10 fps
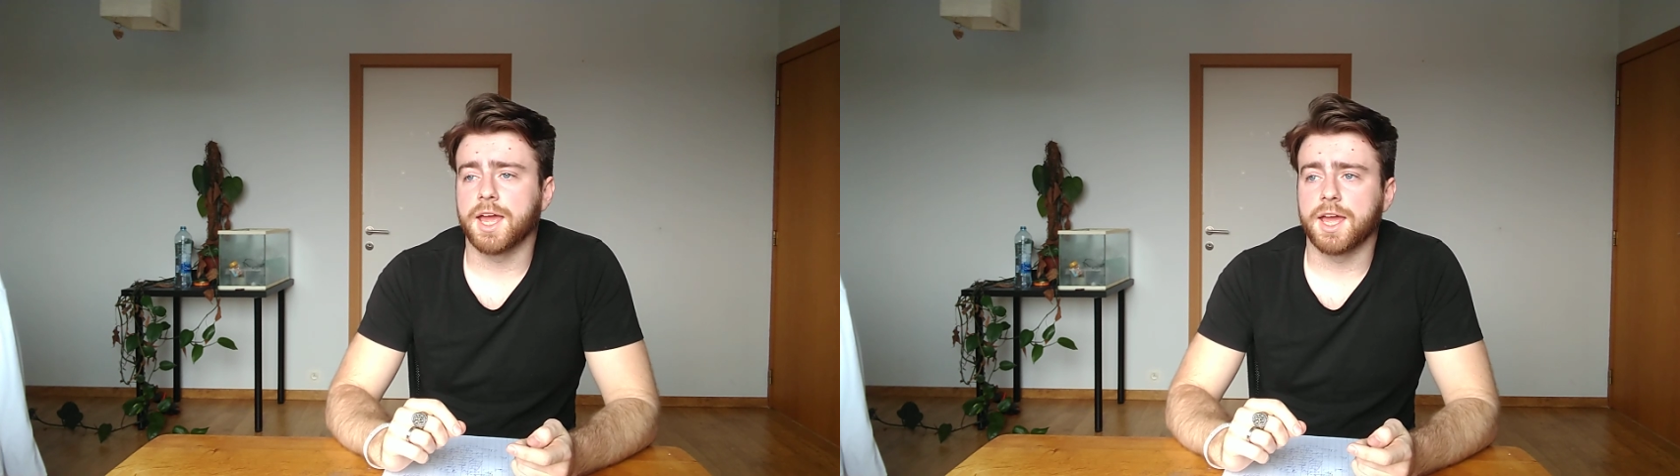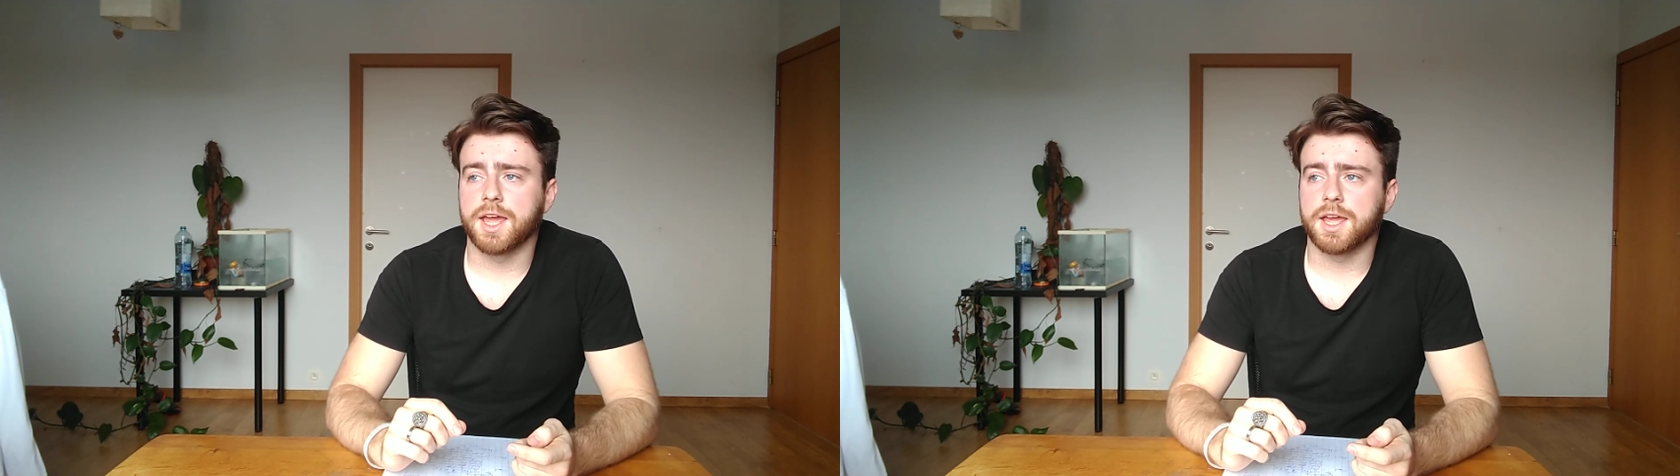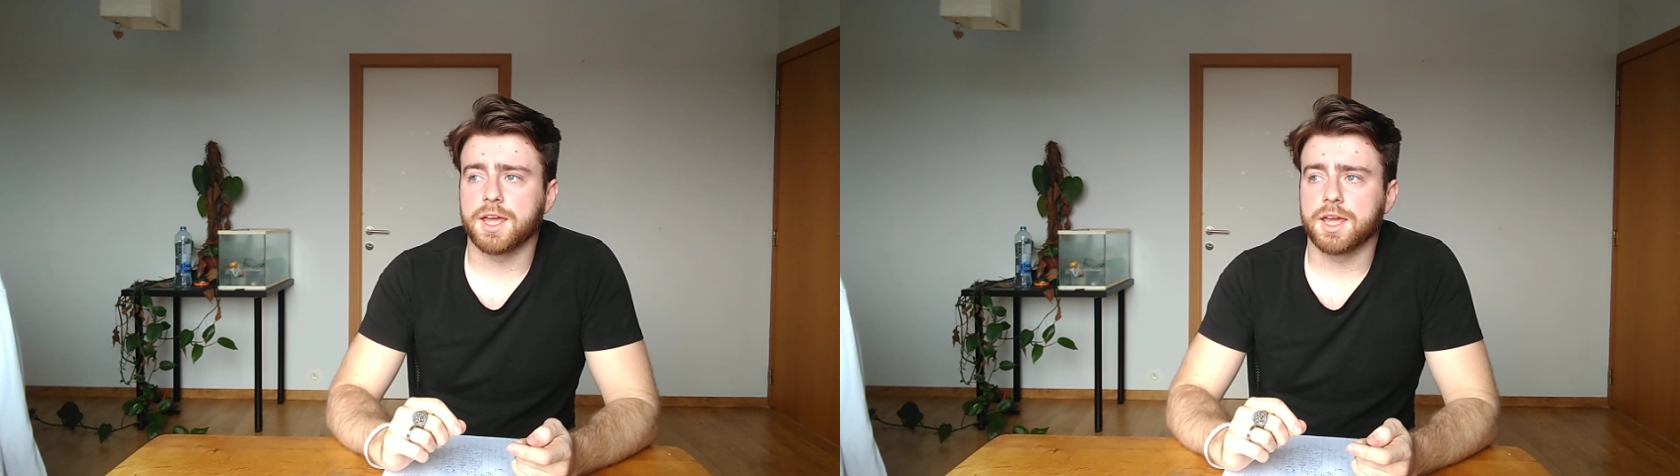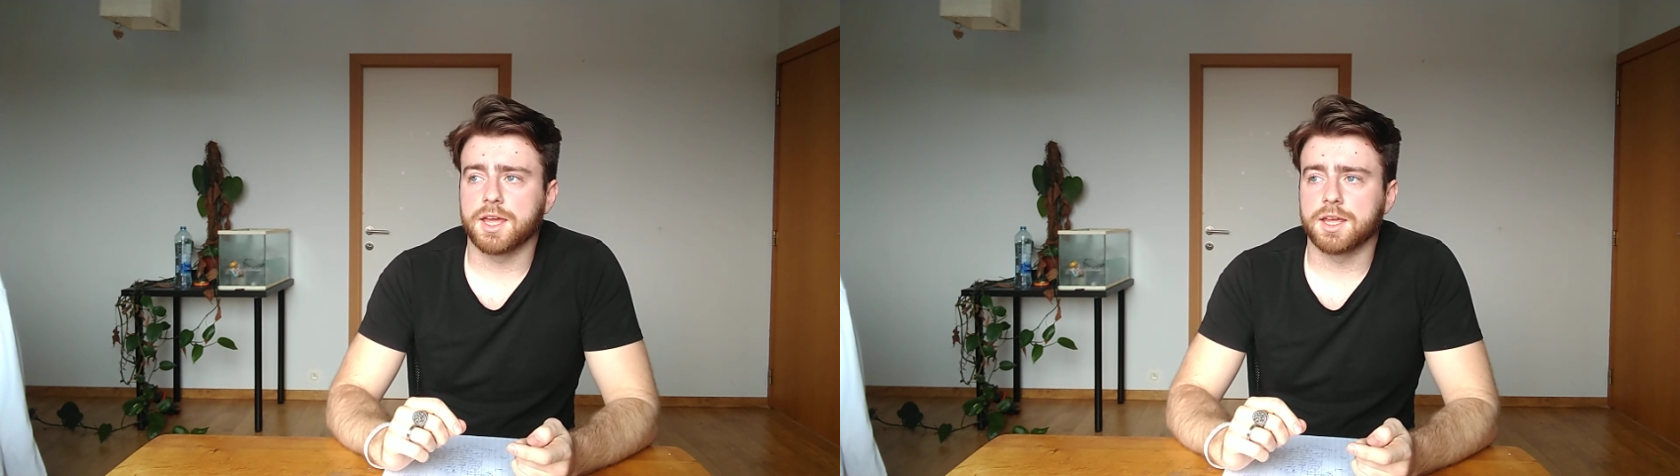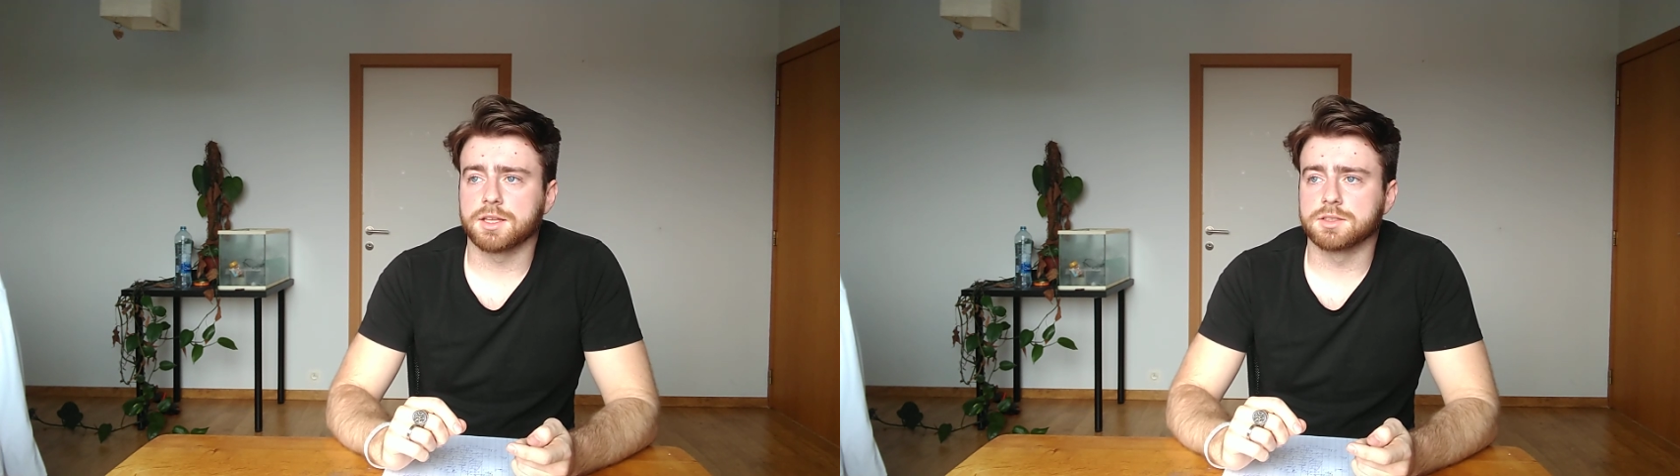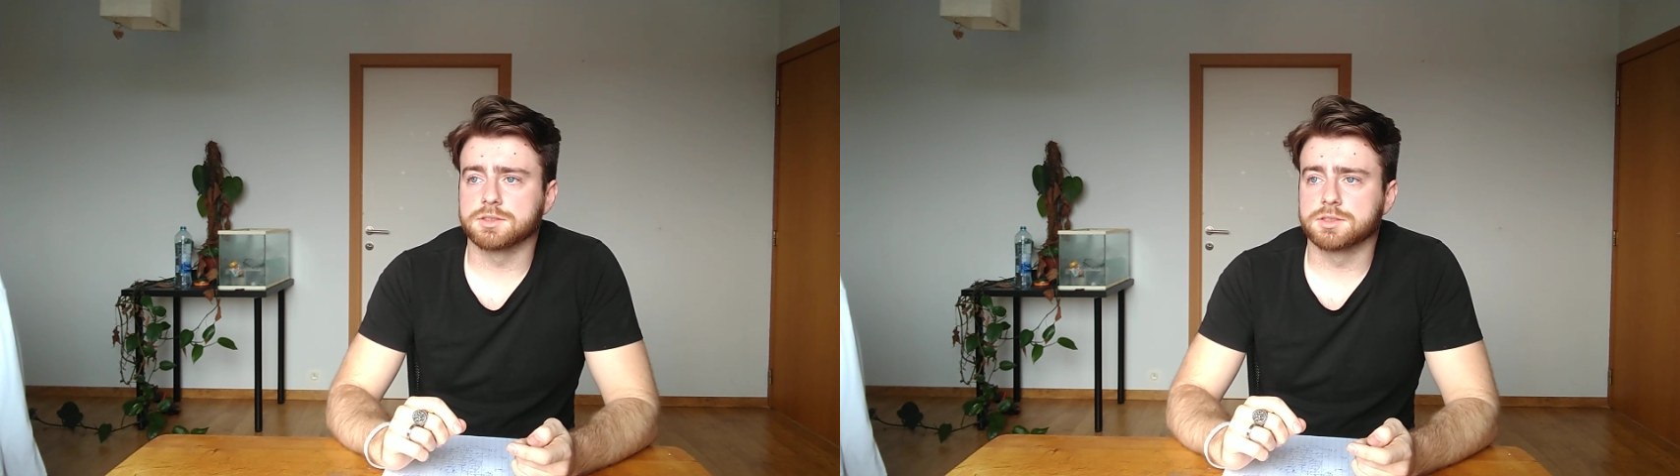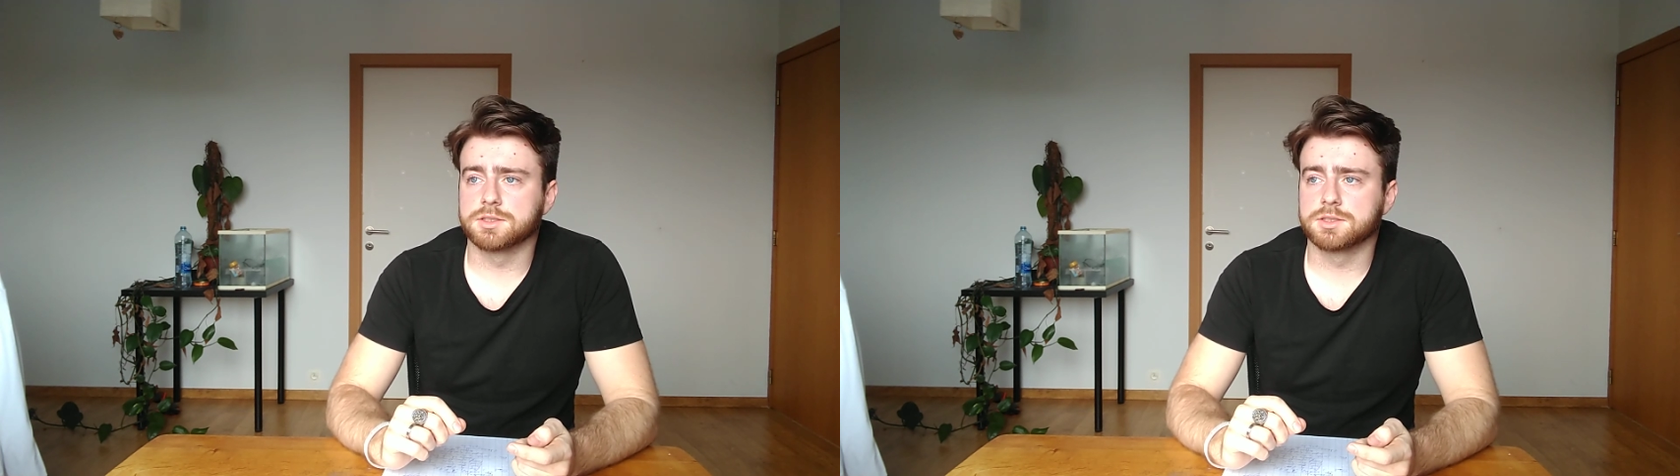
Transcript: and